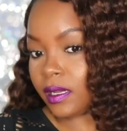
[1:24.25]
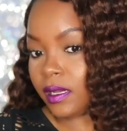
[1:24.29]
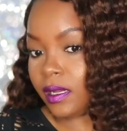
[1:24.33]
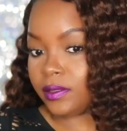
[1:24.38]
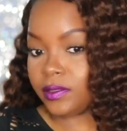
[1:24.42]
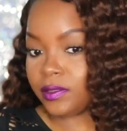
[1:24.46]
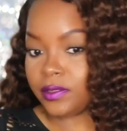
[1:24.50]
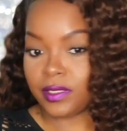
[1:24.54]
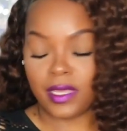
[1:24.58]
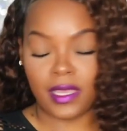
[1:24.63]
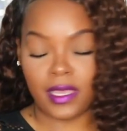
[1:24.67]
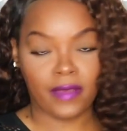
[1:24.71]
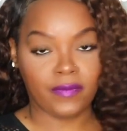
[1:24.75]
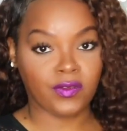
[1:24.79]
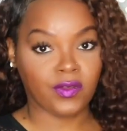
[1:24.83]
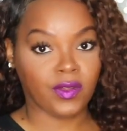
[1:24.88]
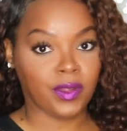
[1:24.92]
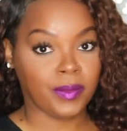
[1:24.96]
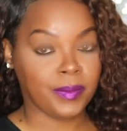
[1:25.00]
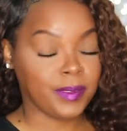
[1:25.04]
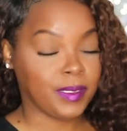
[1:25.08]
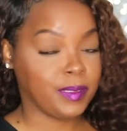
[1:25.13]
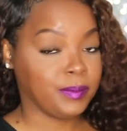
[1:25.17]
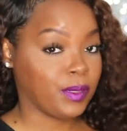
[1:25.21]
I colored it
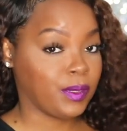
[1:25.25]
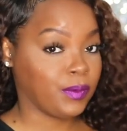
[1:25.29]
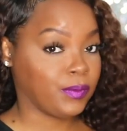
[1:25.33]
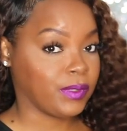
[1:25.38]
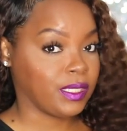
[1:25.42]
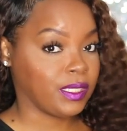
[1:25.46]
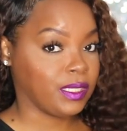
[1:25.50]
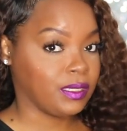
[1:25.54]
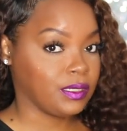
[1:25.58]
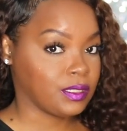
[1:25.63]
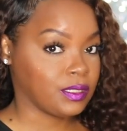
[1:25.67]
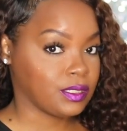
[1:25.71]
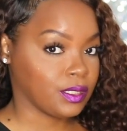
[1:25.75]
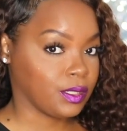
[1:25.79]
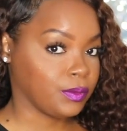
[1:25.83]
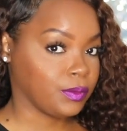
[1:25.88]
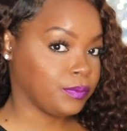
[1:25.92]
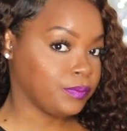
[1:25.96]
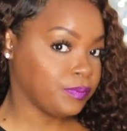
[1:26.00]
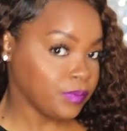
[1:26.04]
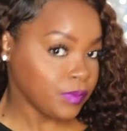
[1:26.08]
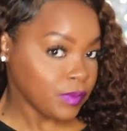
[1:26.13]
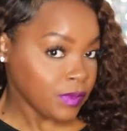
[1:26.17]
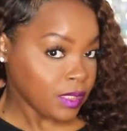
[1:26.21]
after I made my wig.
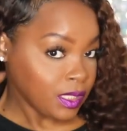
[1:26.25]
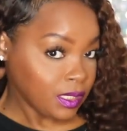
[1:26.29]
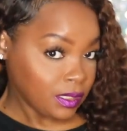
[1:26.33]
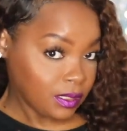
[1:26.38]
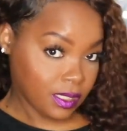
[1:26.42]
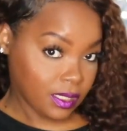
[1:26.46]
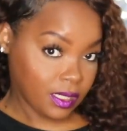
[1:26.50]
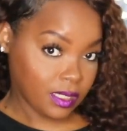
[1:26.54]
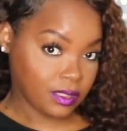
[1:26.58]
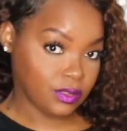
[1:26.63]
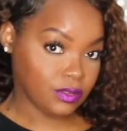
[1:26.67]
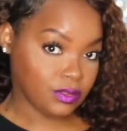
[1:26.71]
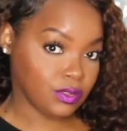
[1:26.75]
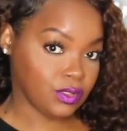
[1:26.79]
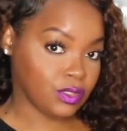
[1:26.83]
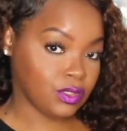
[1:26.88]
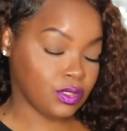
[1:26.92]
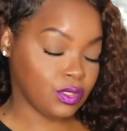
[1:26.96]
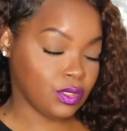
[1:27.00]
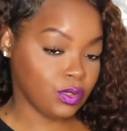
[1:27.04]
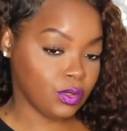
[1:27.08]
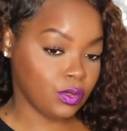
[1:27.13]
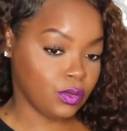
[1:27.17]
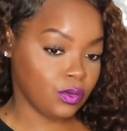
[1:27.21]
So yeah, I used
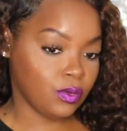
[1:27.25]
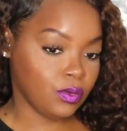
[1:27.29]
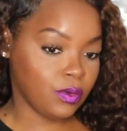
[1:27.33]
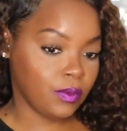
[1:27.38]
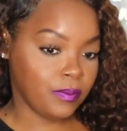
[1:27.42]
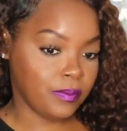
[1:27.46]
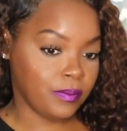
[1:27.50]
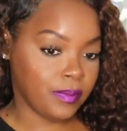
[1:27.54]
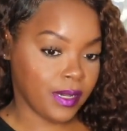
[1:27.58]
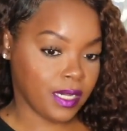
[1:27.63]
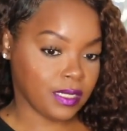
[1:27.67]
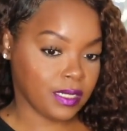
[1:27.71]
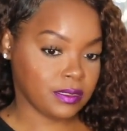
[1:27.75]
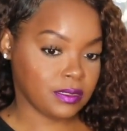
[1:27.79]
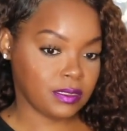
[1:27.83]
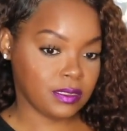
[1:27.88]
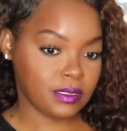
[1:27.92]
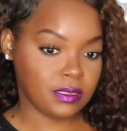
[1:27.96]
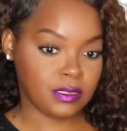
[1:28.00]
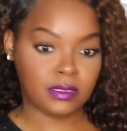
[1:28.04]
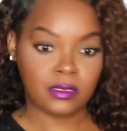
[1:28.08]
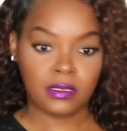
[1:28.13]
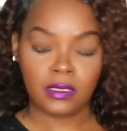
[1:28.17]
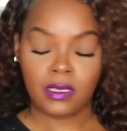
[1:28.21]
2
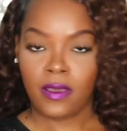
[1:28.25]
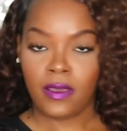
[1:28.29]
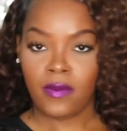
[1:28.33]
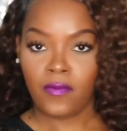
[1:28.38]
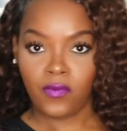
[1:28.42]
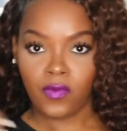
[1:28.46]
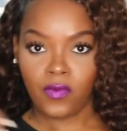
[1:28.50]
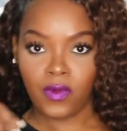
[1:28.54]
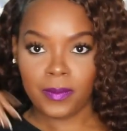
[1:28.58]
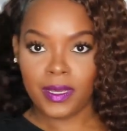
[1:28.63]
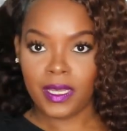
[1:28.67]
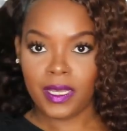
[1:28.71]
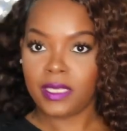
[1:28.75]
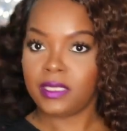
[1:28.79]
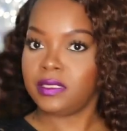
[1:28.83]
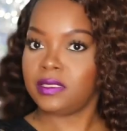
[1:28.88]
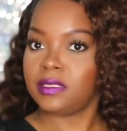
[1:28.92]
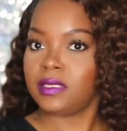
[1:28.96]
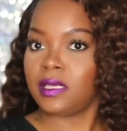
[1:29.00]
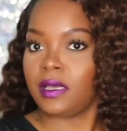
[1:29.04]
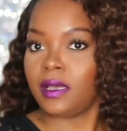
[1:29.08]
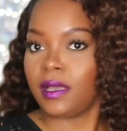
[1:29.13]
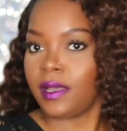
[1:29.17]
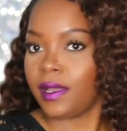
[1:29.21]
boxes for my
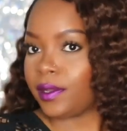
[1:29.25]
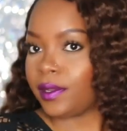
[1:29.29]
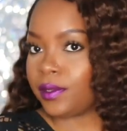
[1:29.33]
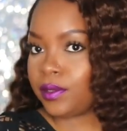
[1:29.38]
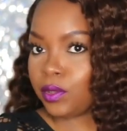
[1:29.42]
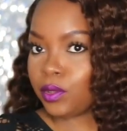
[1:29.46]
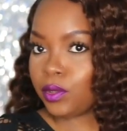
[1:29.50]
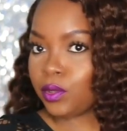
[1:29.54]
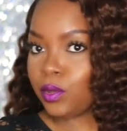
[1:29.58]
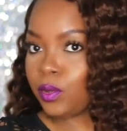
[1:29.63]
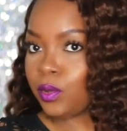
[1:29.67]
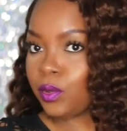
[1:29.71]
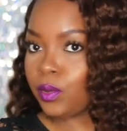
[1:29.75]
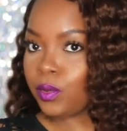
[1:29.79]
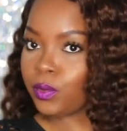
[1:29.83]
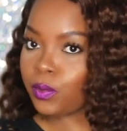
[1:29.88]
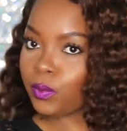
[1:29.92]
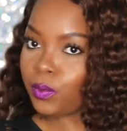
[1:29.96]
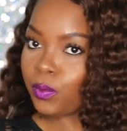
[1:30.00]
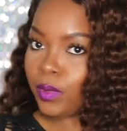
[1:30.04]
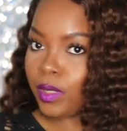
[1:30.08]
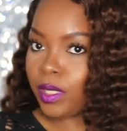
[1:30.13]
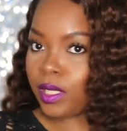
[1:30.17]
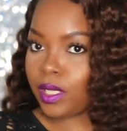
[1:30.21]
entire
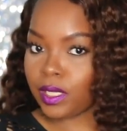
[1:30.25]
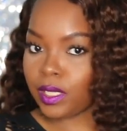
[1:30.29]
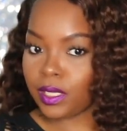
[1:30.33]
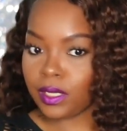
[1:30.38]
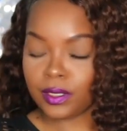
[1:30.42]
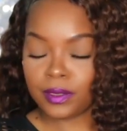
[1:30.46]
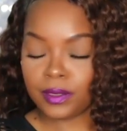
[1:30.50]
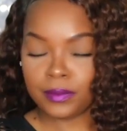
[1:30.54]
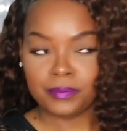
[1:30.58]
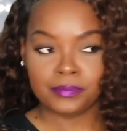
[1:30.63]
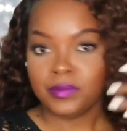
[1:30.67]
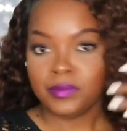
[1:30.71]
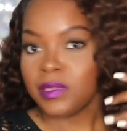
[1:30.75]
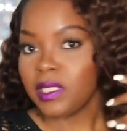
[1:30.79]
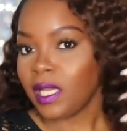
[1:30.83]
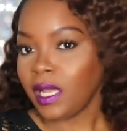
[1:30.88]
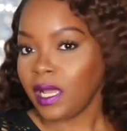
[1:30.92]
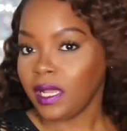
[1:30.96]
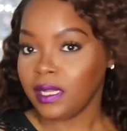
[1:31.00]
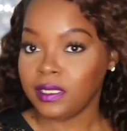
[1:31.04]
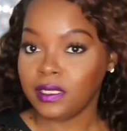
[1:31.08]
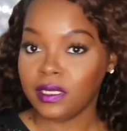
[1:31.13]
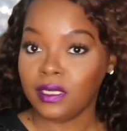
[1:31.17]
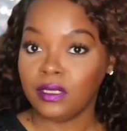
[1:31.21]
wig.
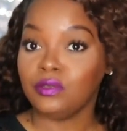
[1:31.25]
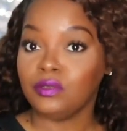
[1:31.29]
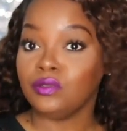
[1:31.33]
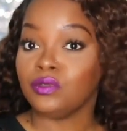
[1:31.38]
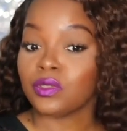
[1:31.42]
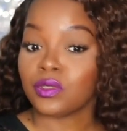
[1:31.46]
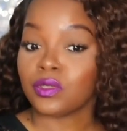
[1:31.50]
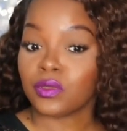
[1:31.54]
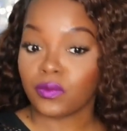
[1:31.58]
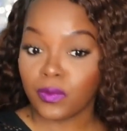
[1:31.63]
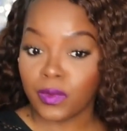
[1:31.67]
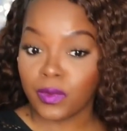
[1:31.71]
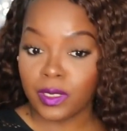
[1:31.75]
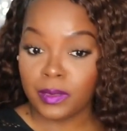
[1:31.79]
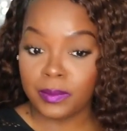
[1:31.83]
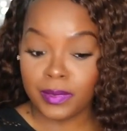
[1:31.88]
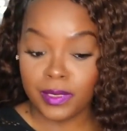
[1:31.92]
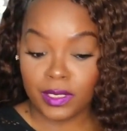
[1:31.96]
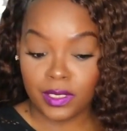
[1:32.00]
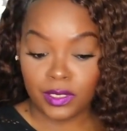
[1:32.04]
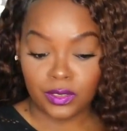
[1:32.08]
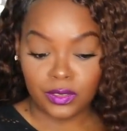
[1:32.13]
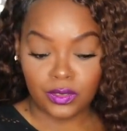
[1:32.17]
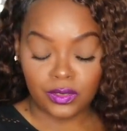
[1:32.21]
I did use 3
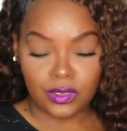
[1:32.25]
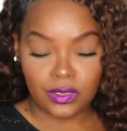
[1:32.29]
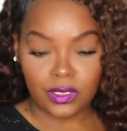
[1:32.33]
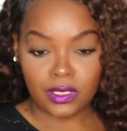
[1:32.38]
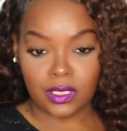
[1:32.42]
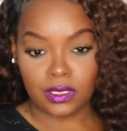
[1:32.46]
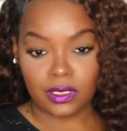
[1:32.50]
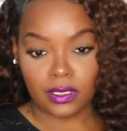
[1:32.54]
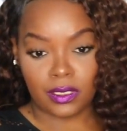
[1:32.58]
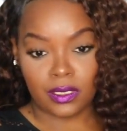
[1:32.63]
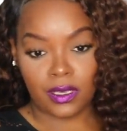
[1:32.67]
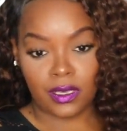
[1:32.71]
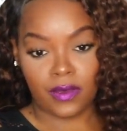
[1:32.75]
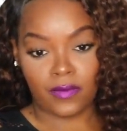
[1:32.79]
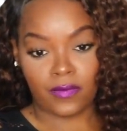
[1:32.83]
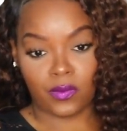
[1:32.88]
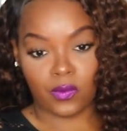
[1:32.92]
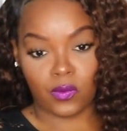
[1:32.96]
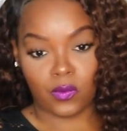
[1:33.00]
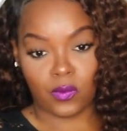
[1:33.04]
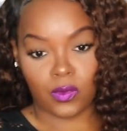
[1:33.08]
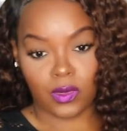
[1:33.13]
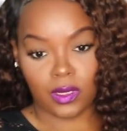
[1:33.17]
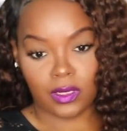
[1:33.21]
bundles and I have
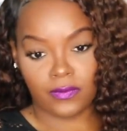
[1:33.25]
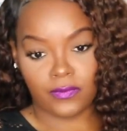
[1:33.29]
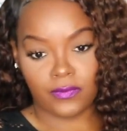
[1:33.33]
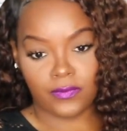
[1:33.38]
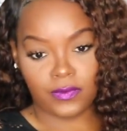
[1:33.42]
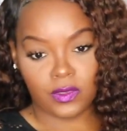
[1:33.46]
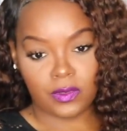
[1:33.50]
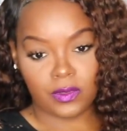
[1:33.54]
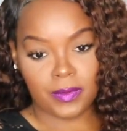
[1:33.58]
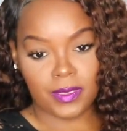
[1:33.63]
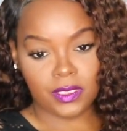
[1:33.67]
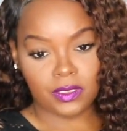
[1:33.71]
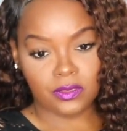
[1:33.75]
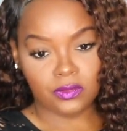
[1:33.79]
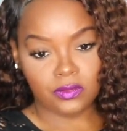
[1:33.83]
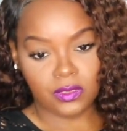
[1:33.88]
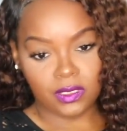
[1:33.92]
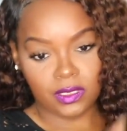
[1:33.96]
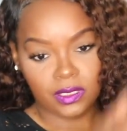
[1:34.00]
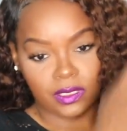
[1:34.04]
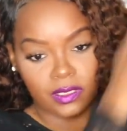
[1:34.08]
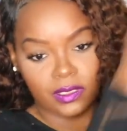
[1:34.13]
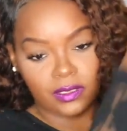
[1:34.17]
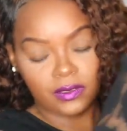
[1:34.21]
1 full bundle
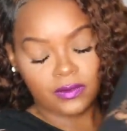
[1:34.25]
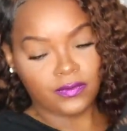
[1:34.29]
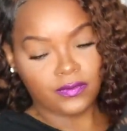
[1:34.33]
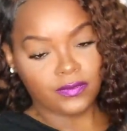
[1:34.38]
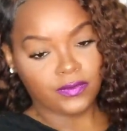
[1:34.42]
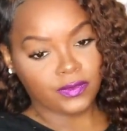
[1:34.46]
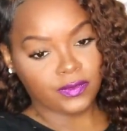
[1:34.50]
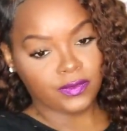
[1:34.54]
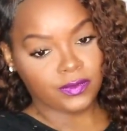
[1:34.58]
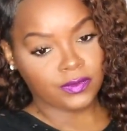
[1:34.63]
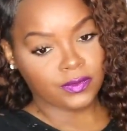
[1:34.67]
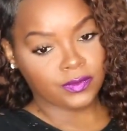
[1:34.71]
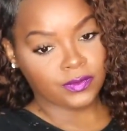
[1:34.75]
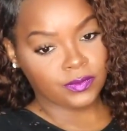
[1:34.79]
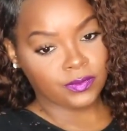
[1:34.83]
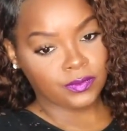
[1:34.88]
left.